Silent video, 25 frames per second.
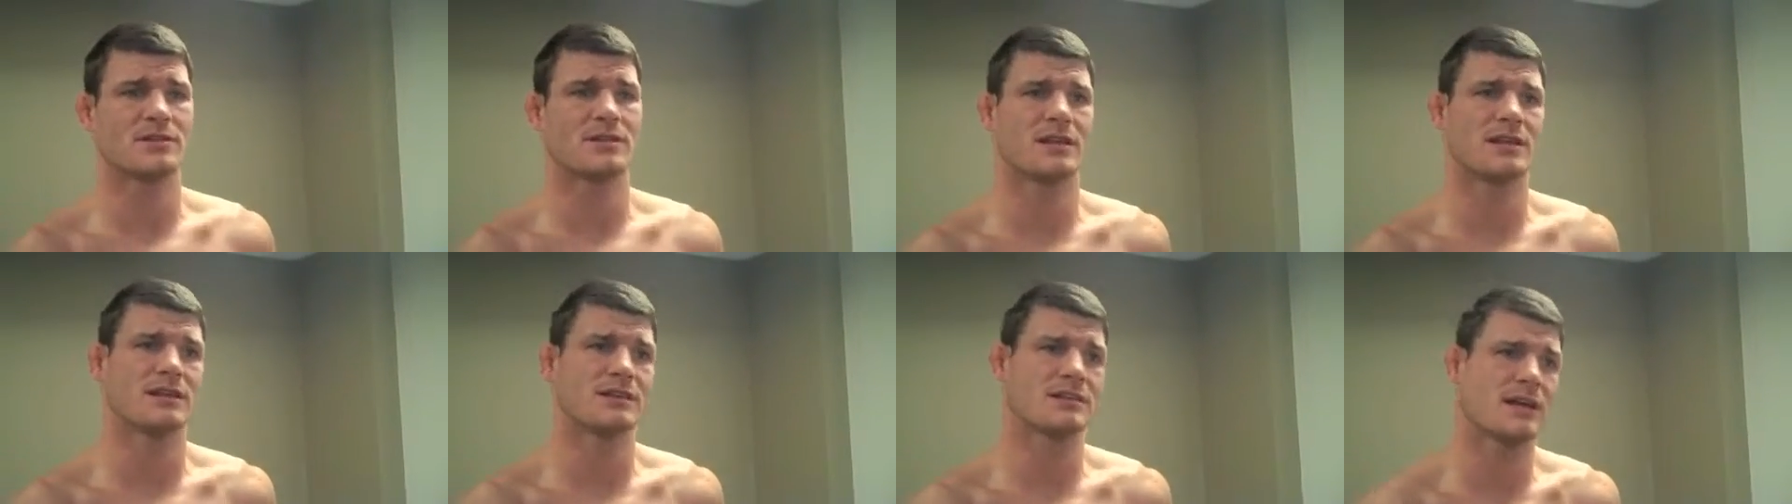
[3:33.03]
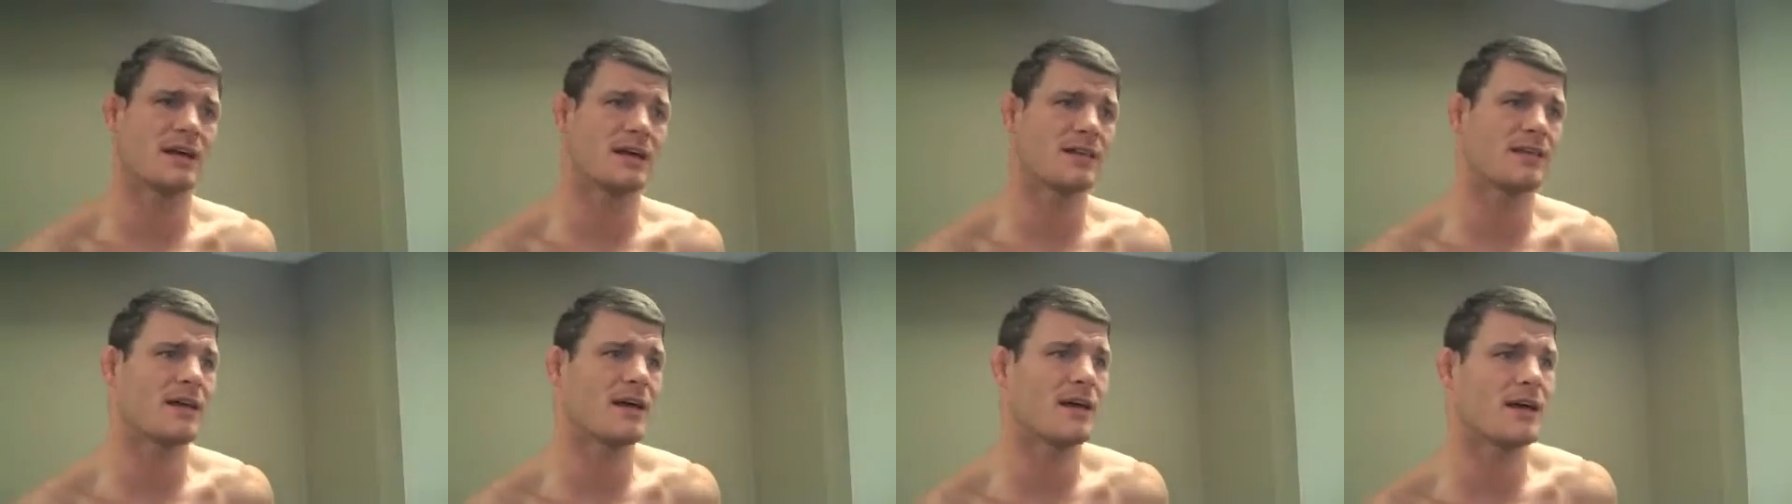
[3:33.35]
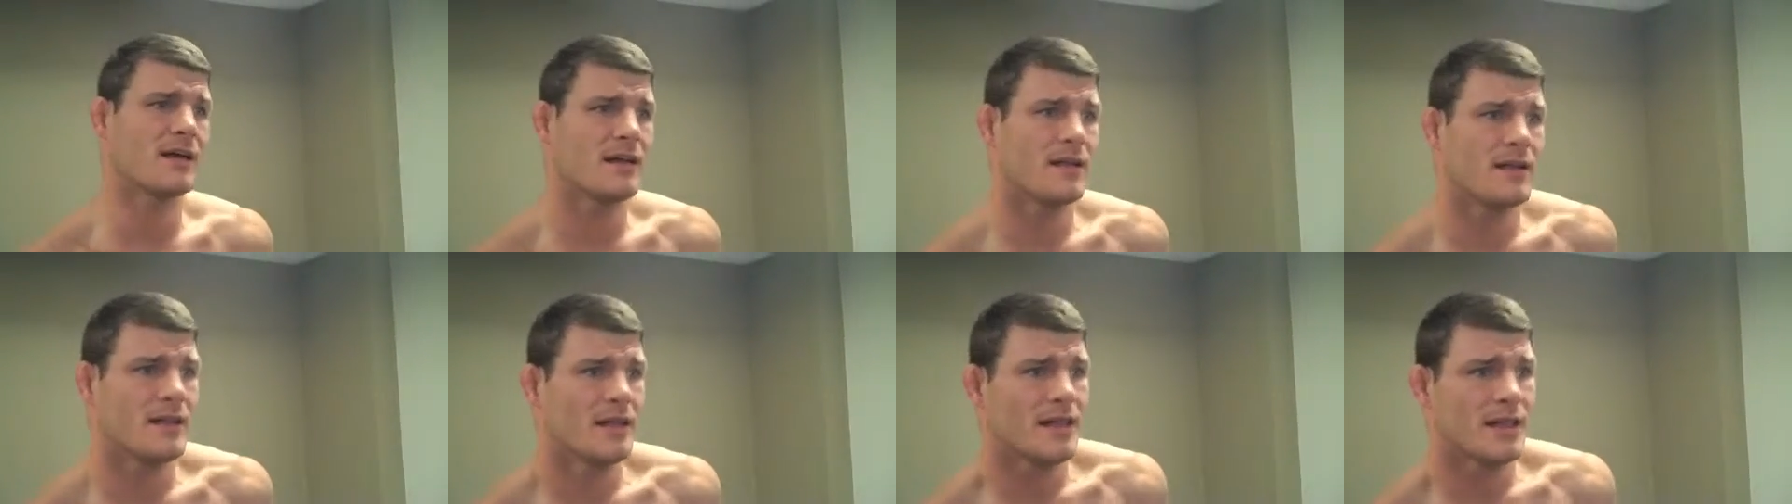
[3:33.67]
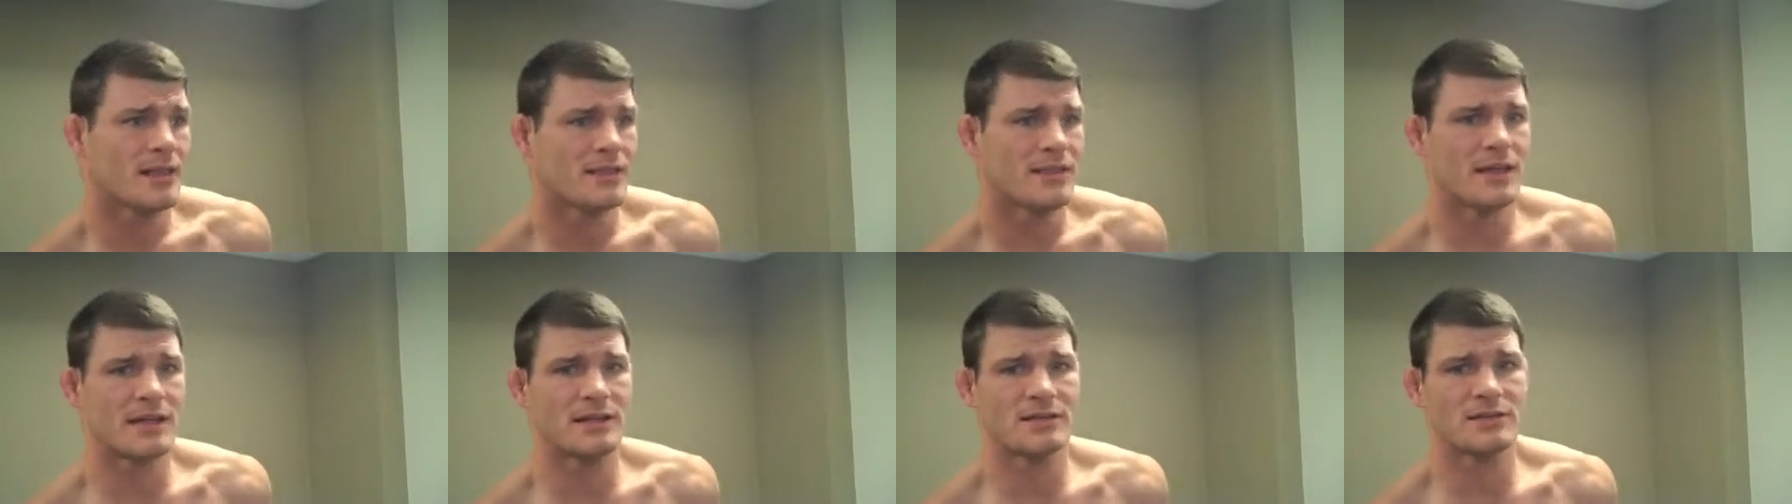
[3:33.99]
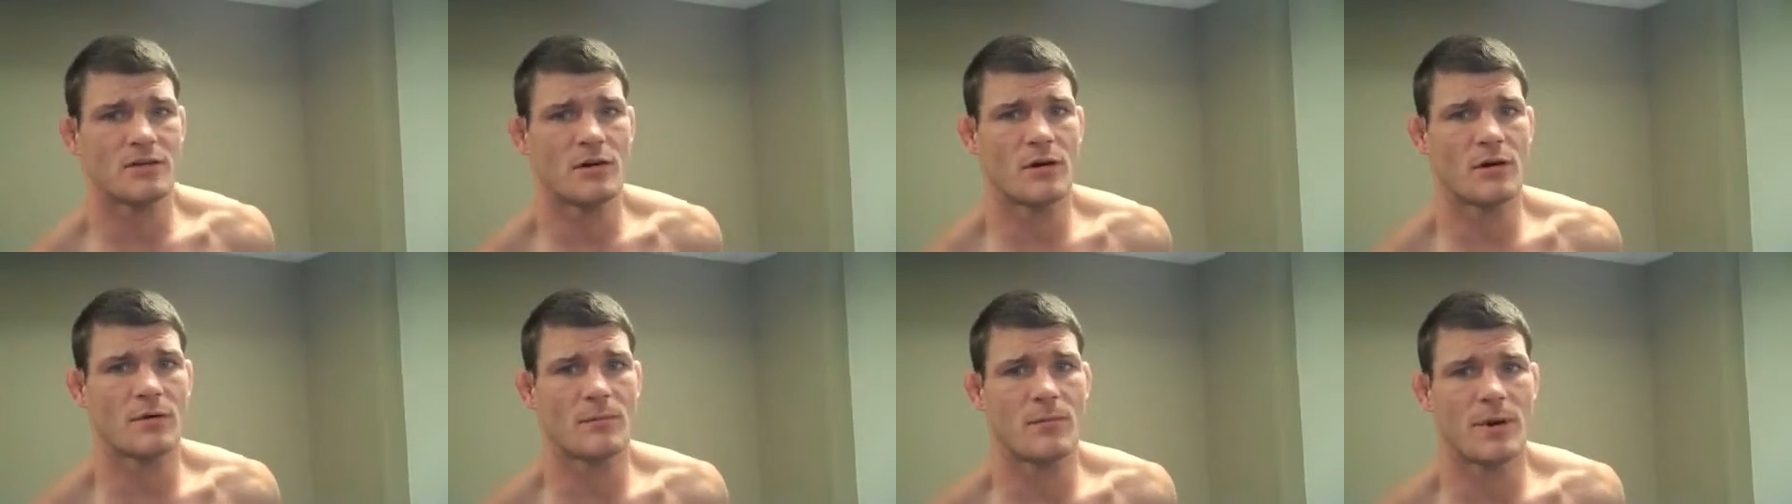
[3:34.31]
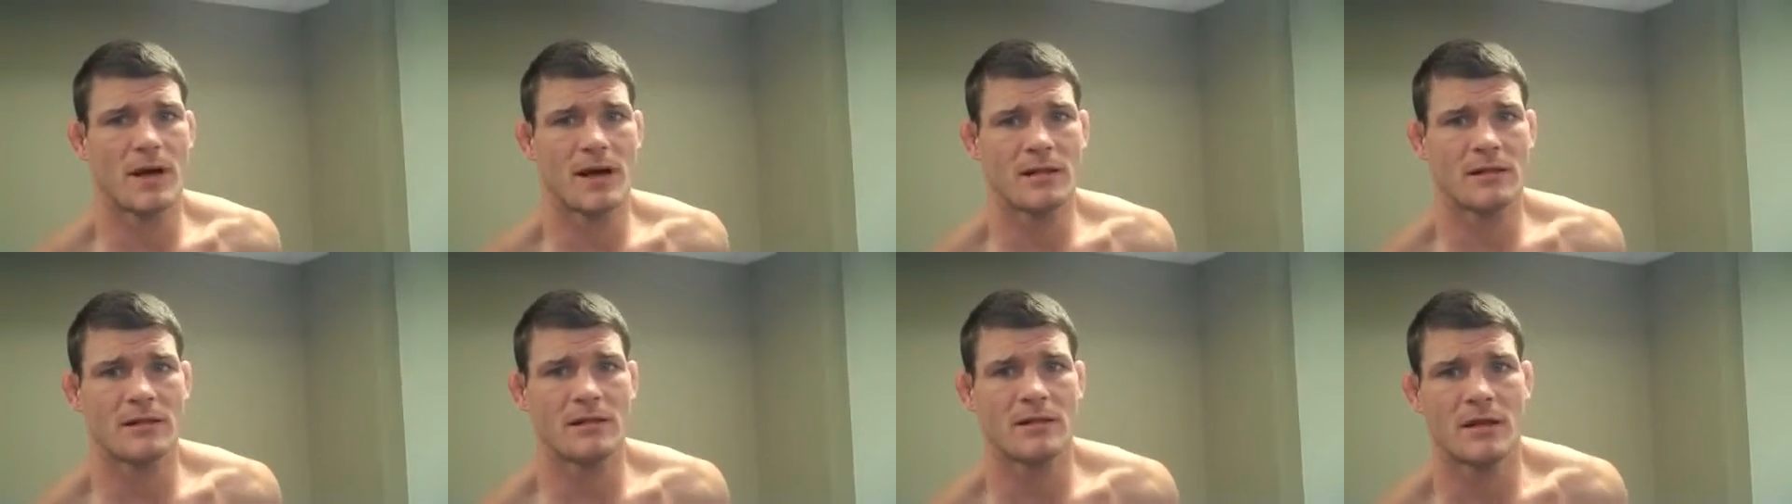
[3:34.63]
things like that. Things are going
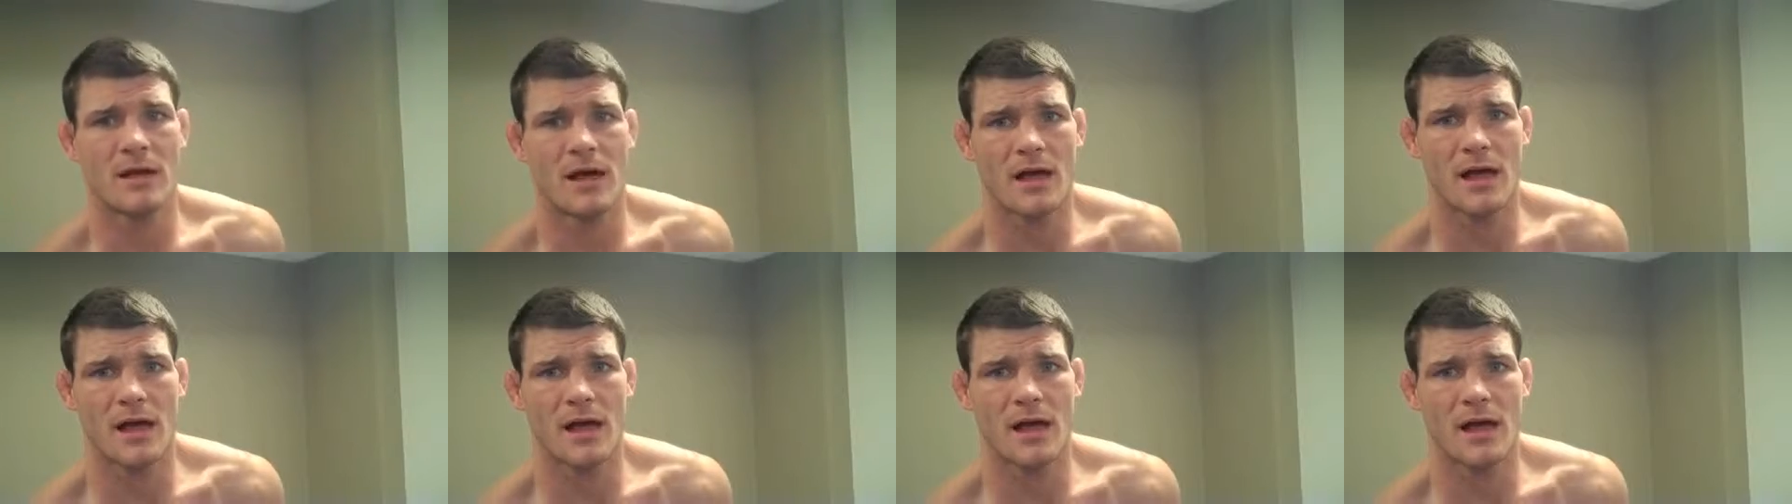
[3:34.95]
well.